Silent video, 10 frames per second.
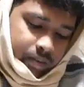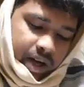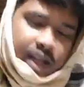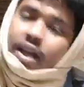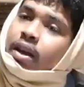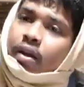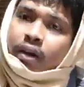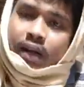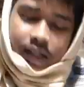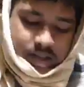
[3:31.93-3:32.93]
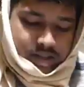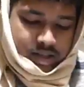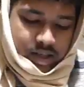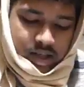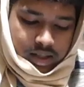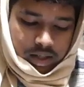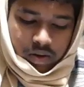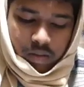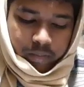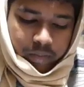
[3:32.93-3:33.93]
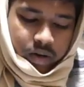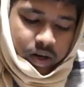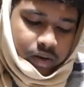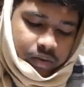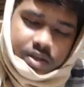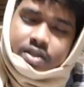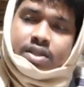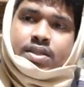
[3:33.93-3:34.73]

while on the other side the component which